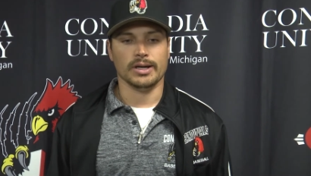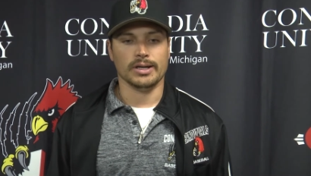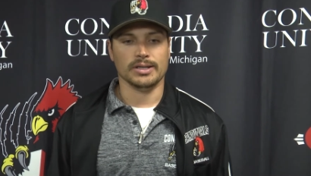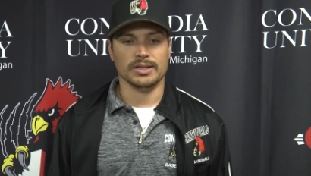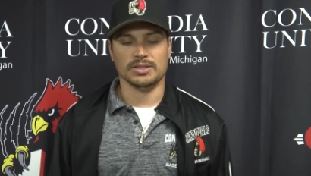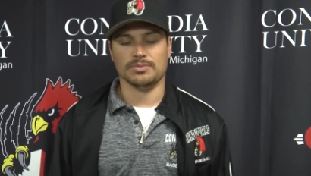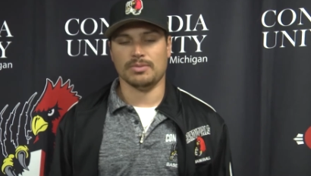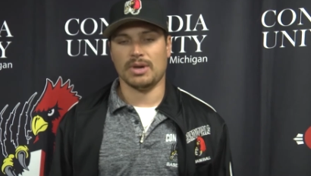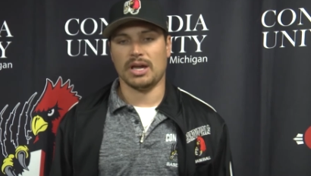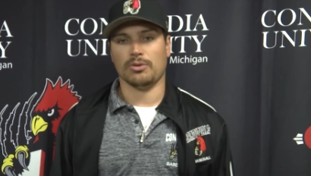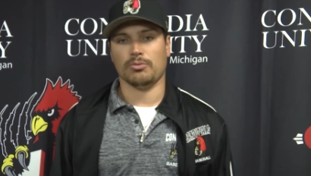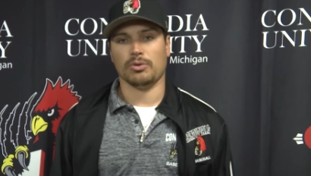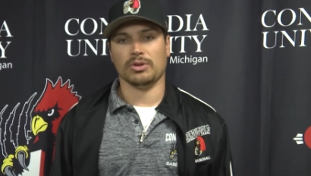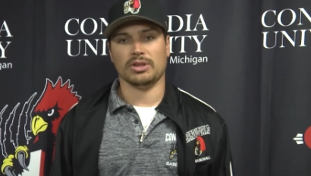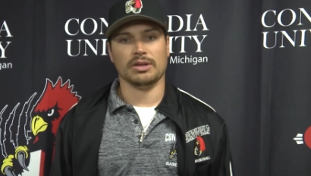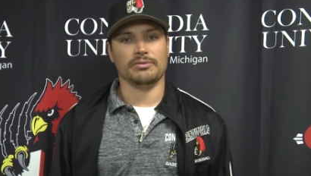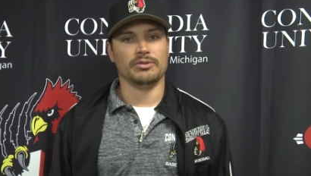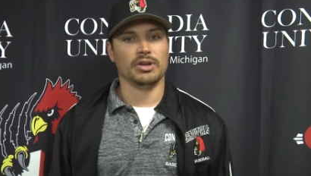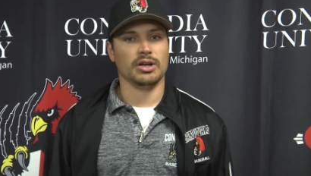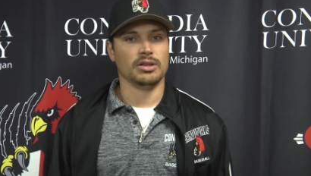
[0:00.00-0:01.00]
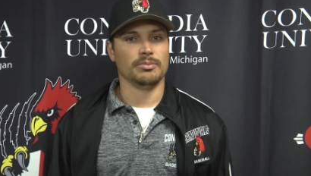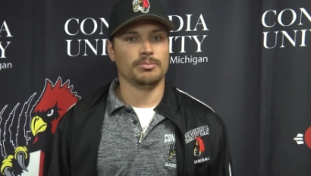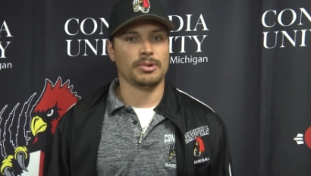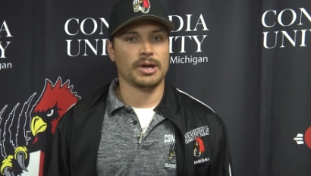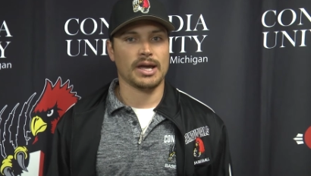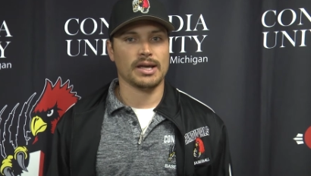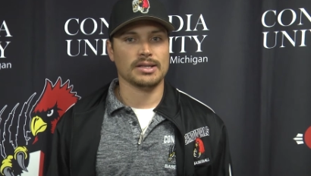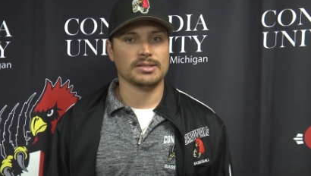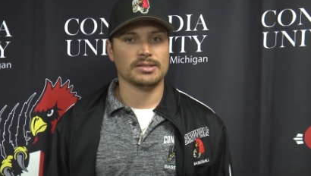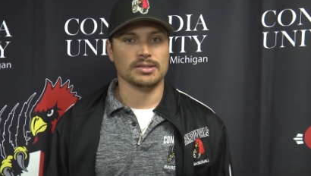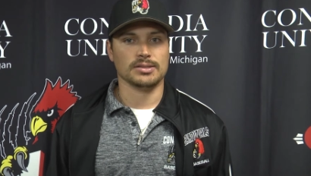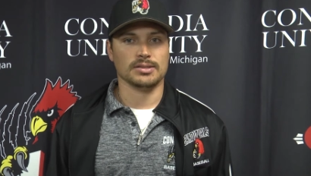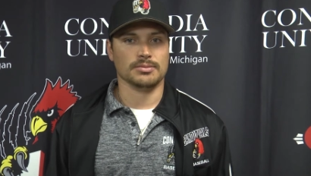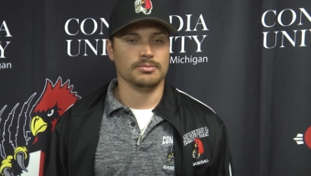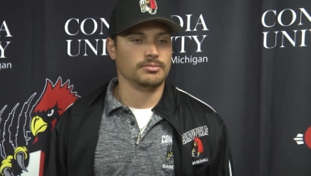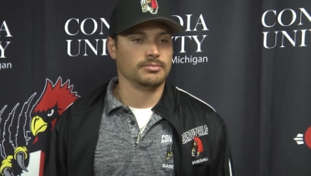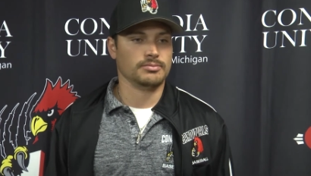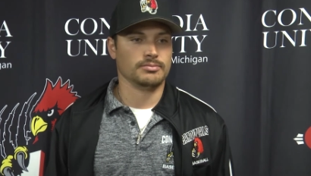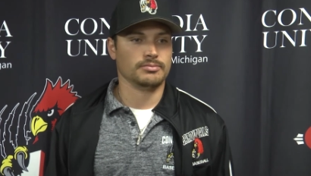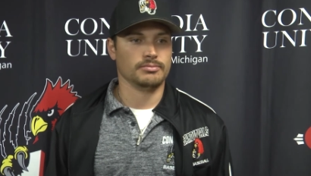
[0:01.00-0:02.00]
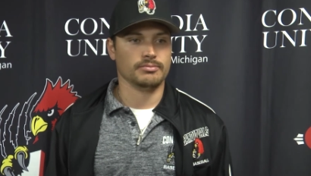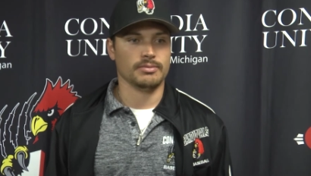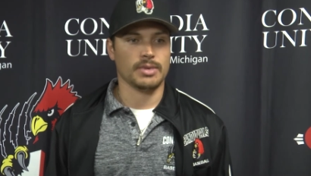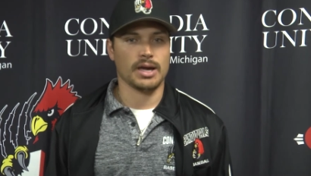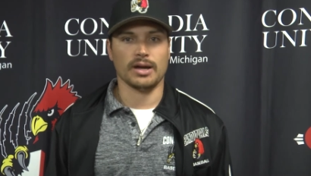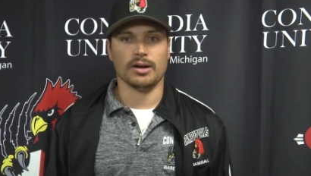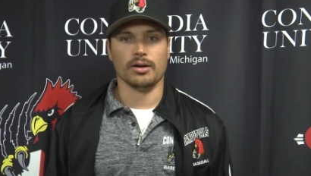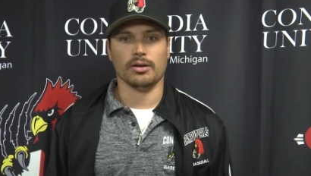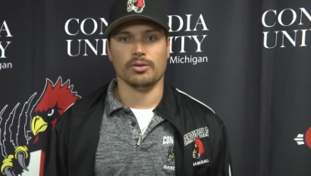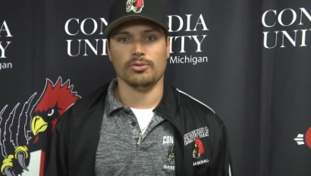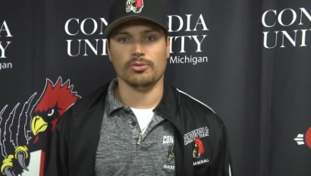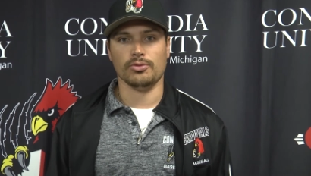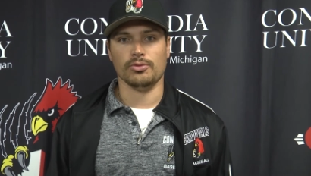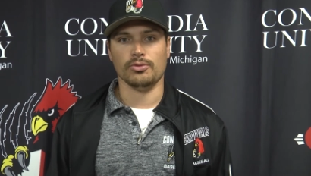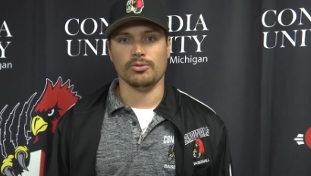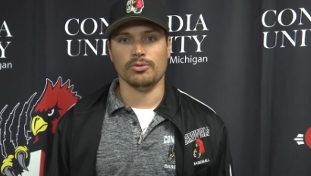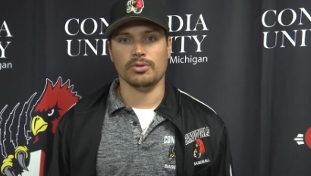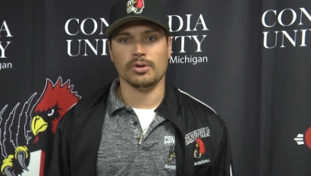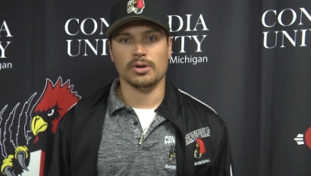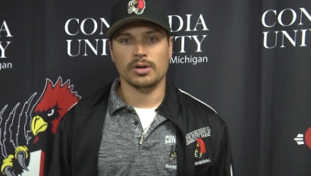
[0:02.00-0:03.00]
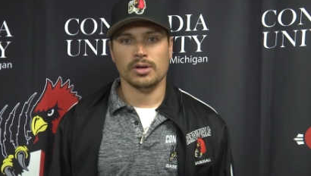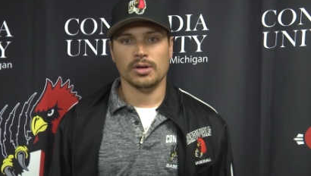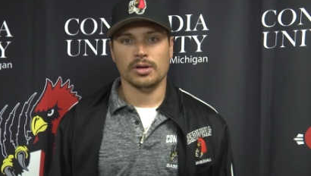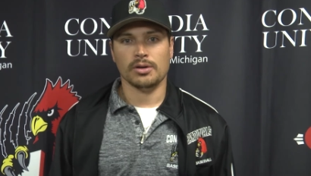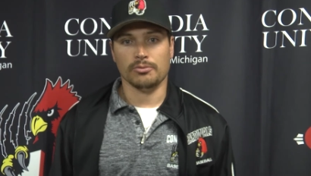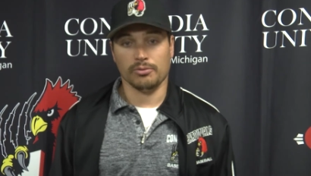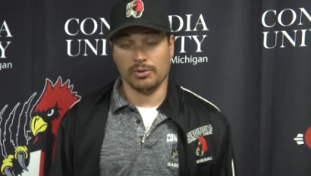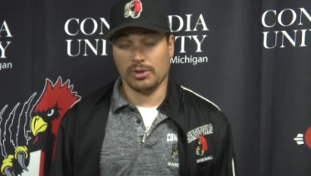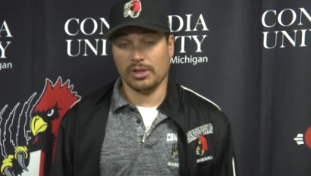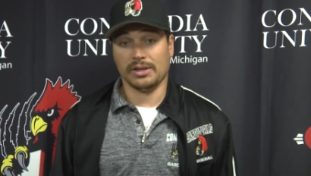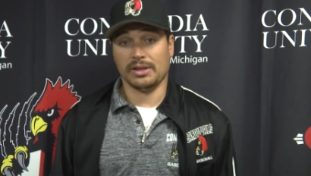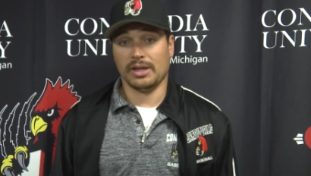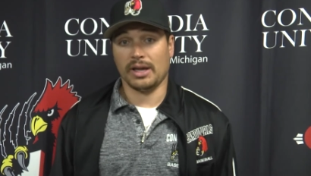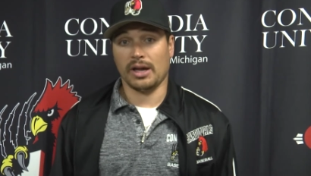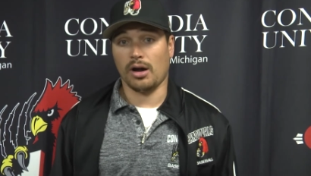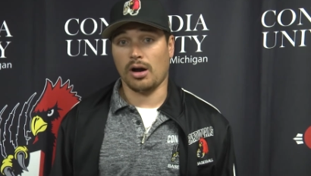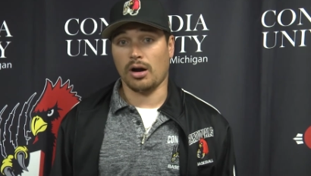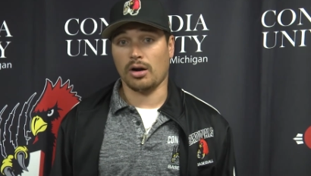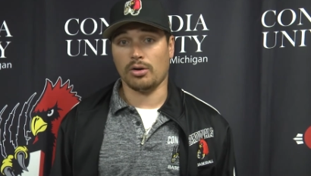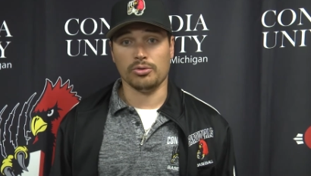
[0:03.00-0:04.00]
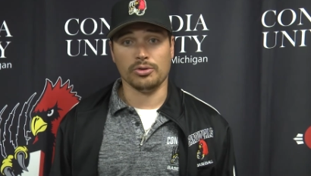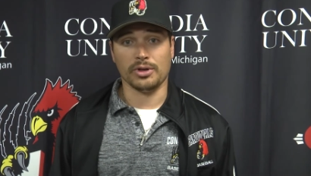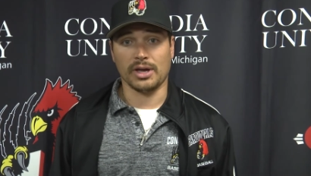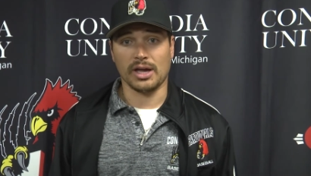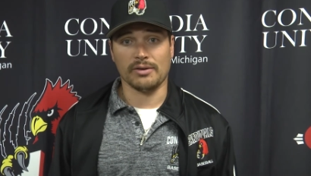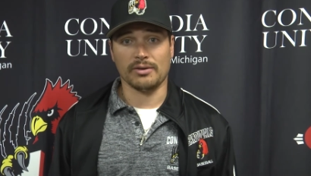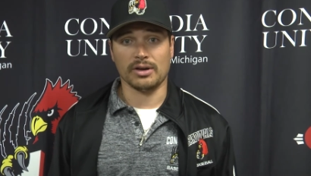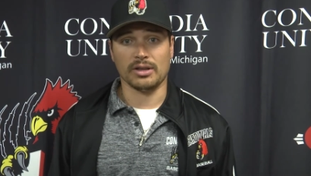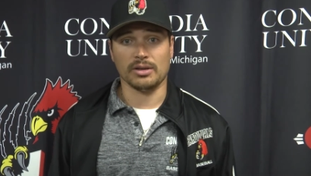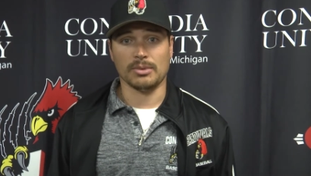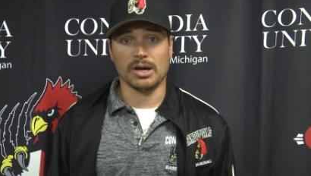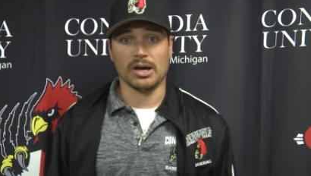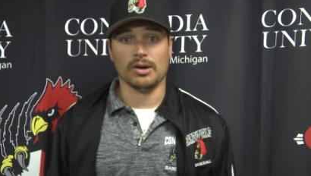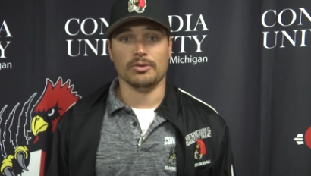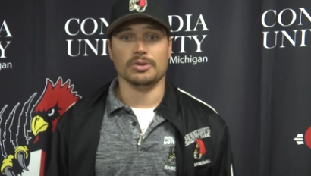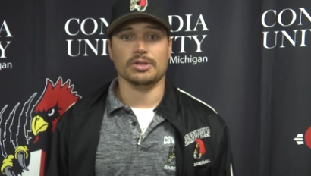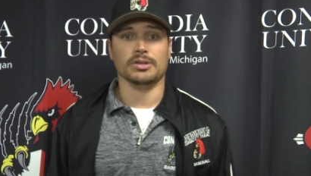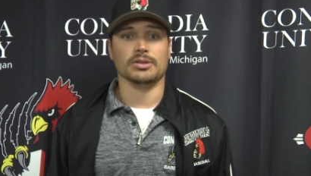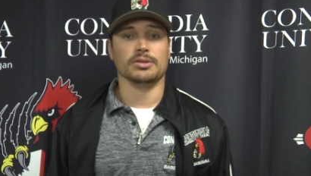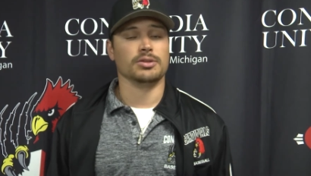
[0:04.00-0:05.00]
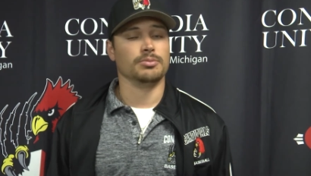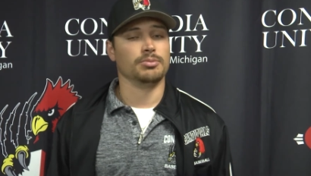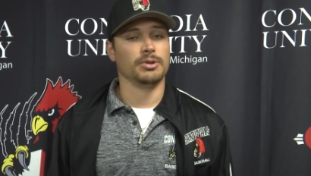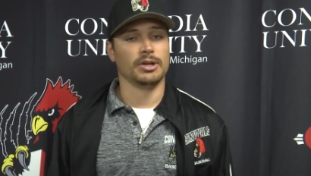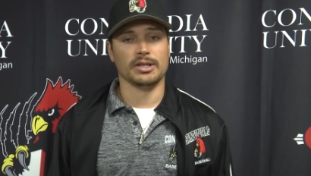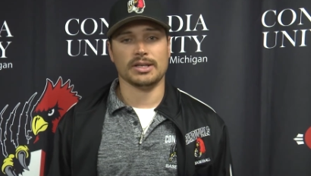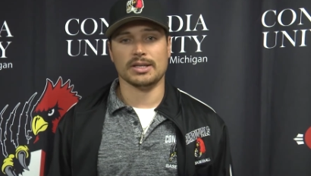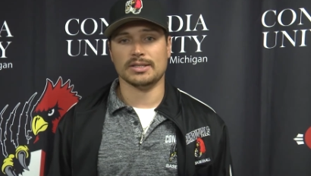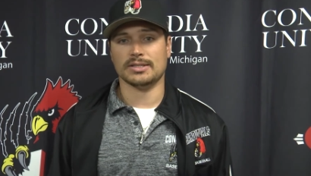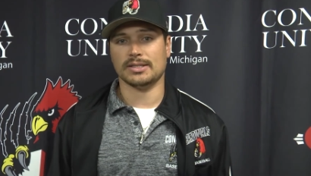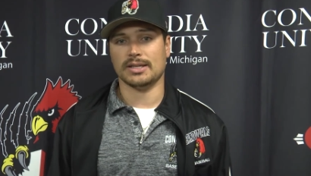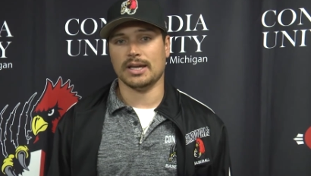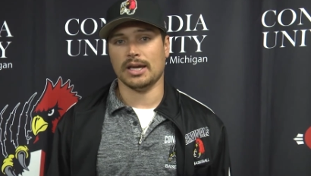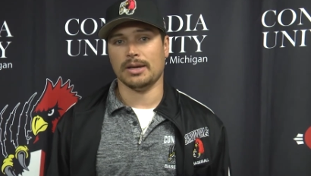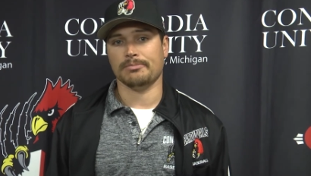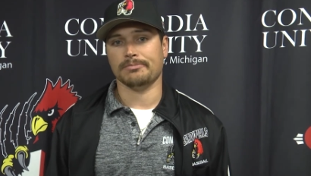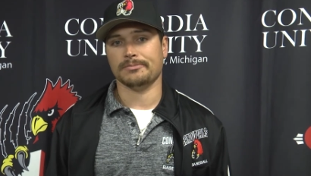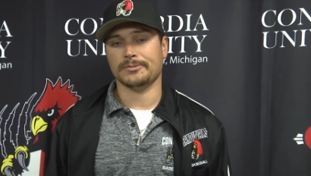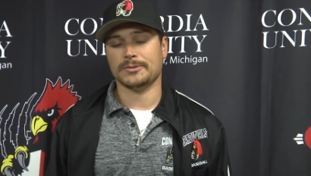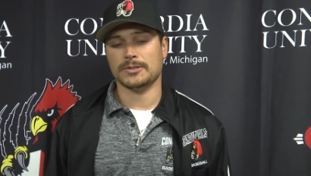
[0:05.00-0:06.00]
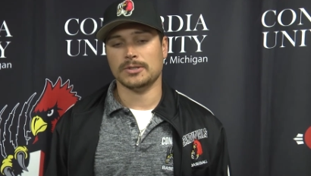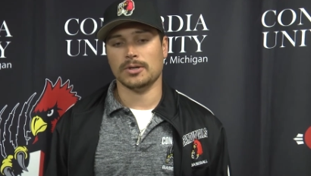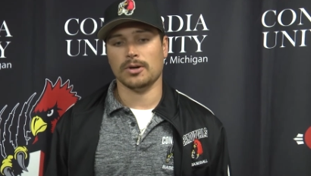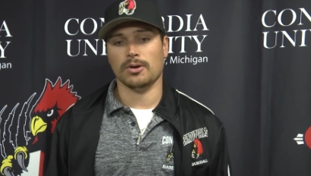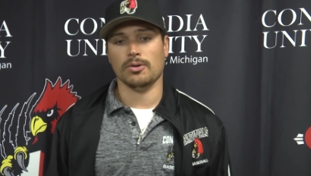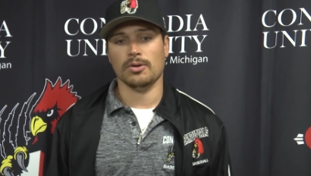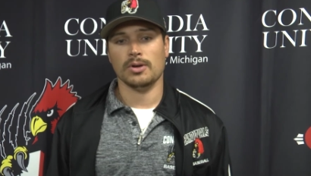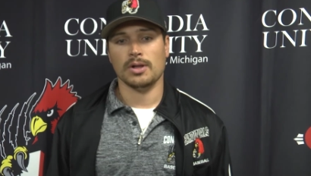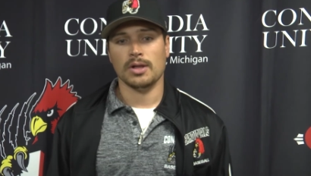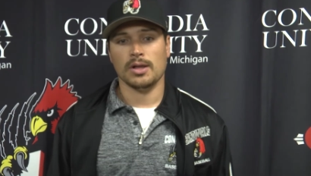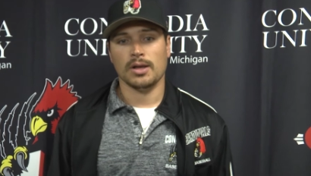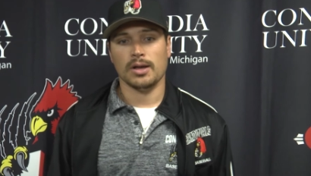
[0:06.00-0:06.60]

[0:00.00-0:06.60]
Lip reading: It doesn't matter what they've done in the past. It doesn't matter who really they are, who they have on the mound. You're playing against the game. So.